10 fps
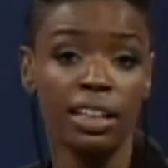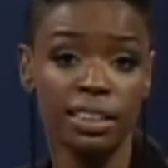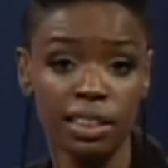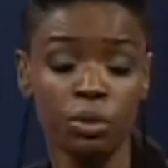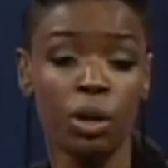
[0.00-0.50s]

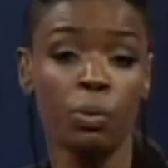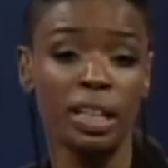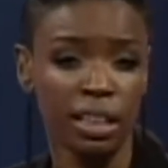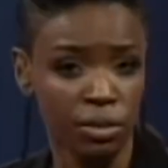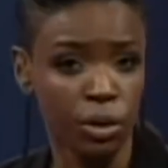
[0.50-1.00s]
Season 1, we
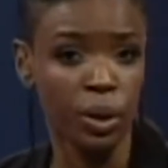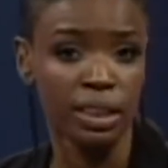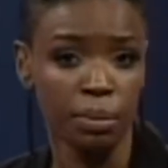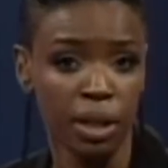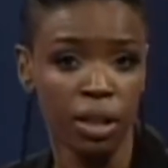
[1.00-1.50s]
did
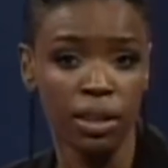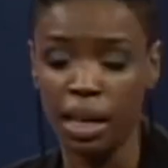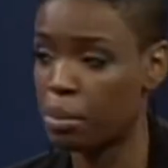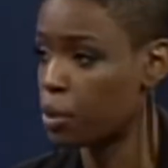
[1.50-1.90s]
focus a bit on that,